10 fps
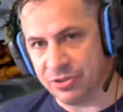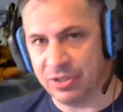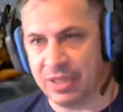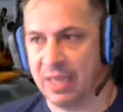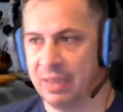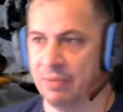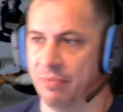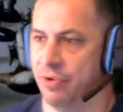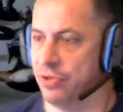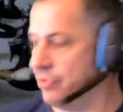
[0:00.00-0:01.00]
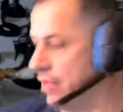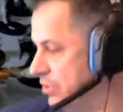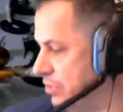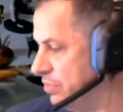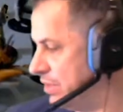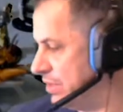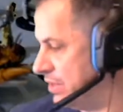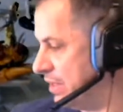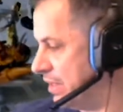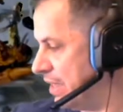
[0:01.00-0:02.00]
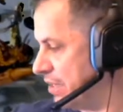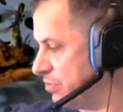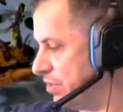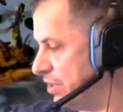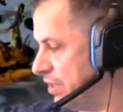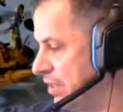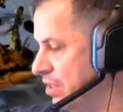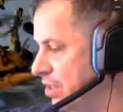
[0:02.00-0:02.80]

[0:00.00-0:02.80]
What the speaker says: to them or translucency and that sort of thing.